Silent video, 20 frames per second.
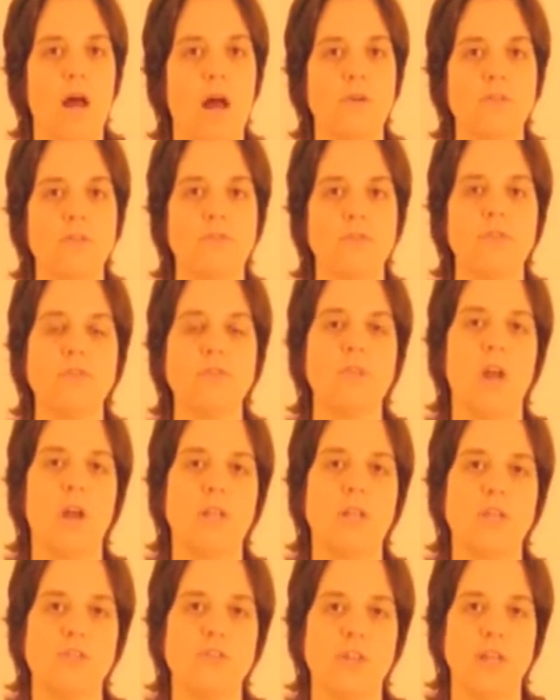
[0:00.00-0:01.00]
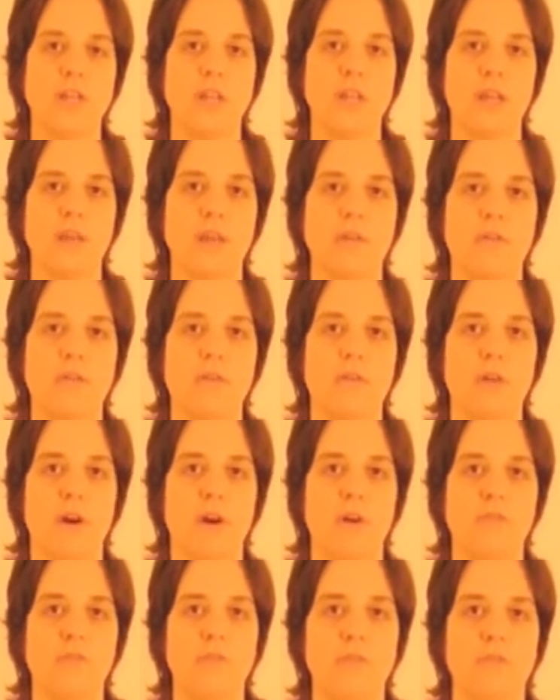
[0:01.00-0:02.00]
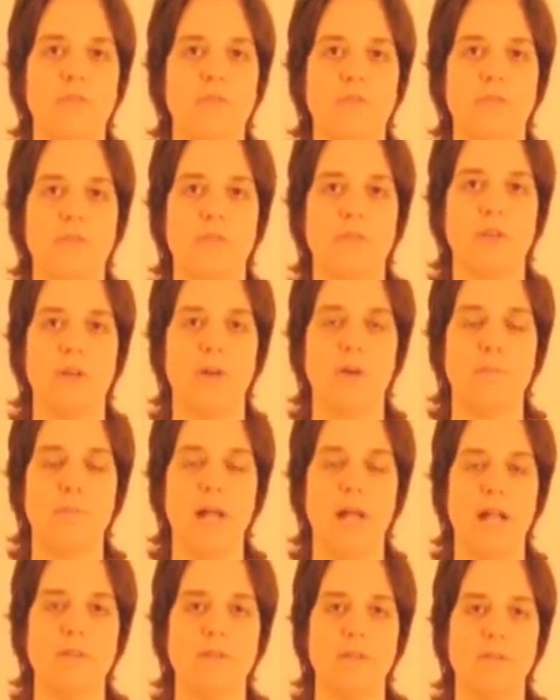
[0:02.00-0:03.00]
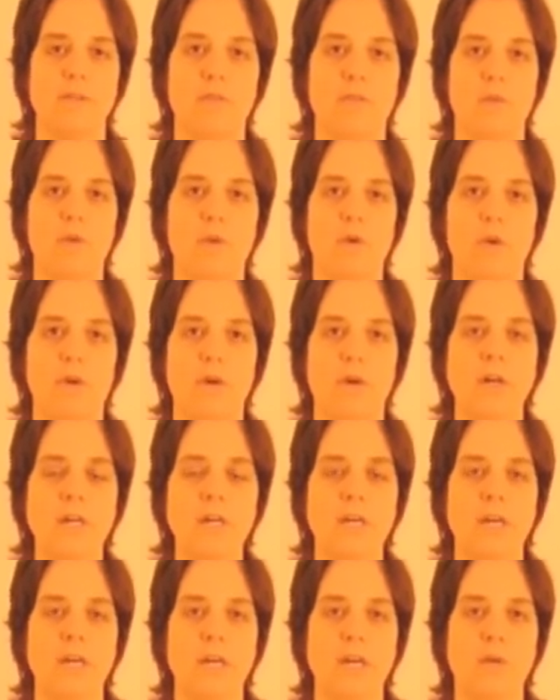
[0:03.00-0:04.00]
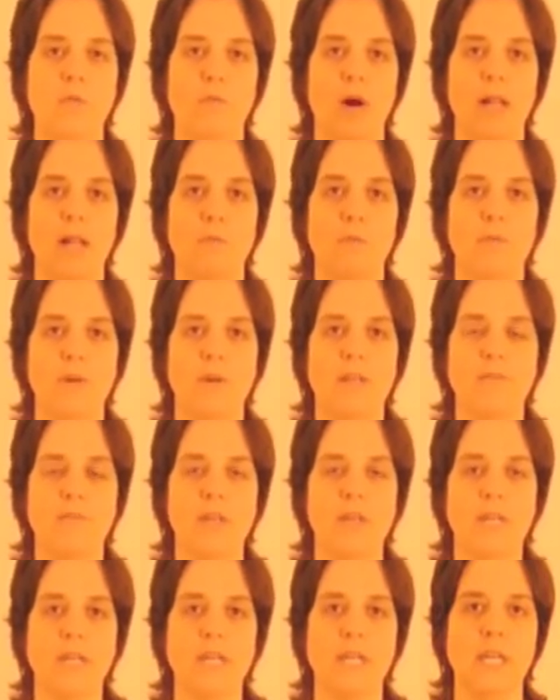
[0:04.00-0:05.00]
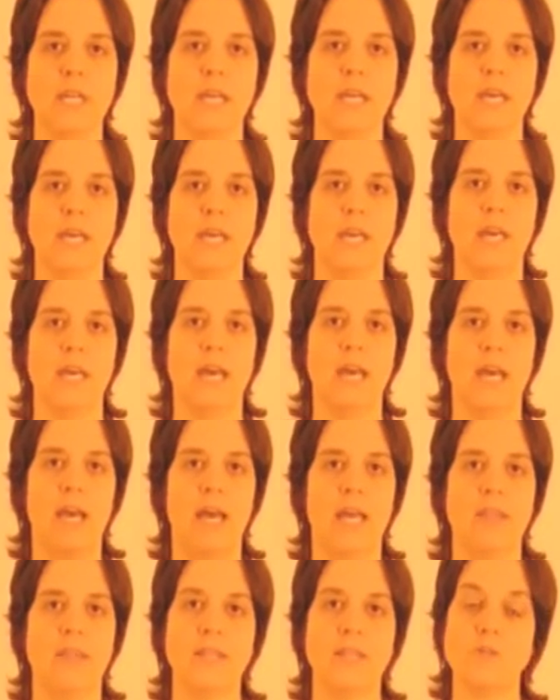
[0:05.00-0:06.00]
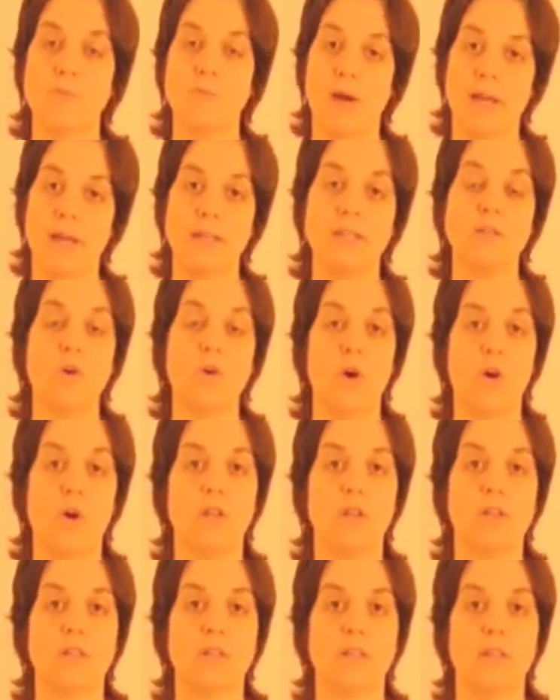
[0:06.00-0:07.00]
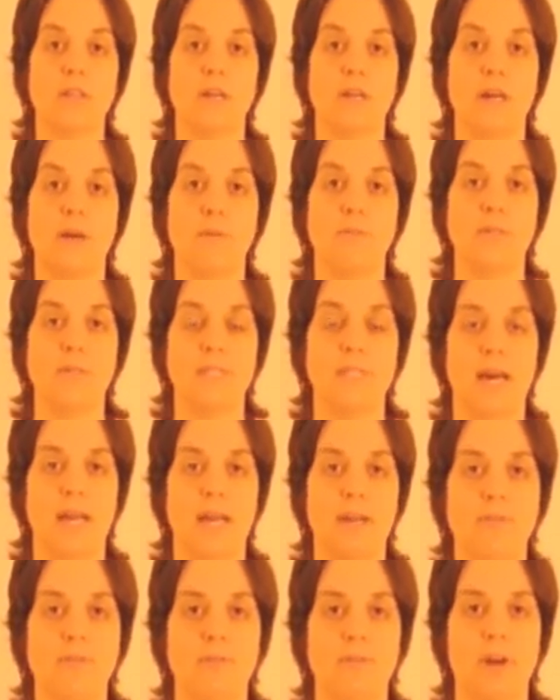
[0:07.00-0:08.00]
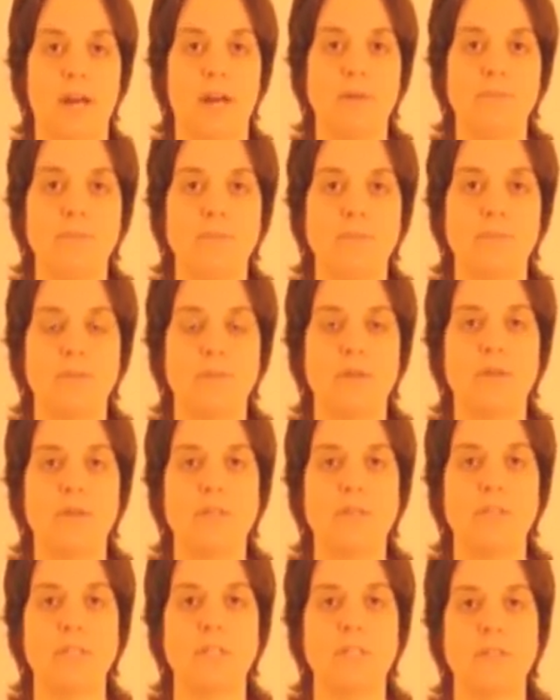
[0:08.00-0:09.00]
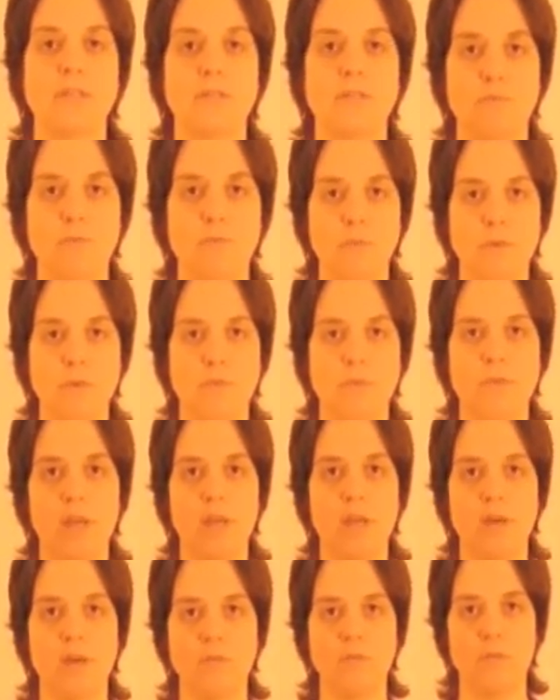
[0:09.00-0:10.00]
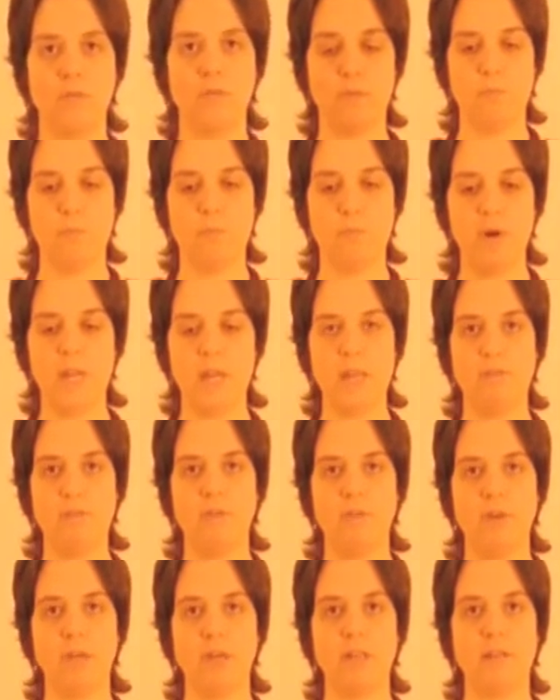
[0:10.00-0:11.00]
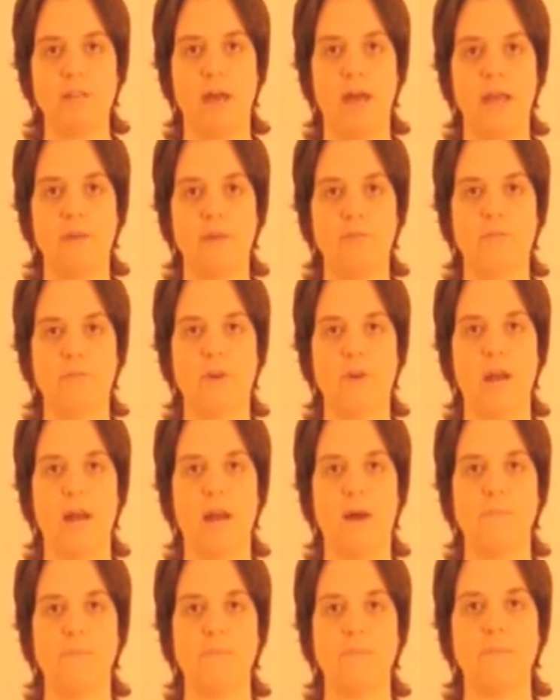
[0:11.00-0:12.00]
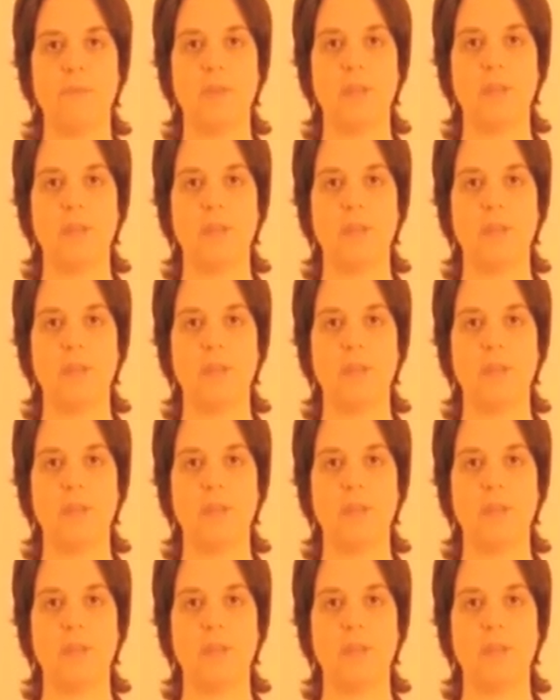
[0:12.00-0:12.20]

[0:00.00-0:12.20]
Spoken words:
how's the physiology of the pelvic floor while breathing? And that's why I called a diaphragm, because it's moving with the breathing diaphragm.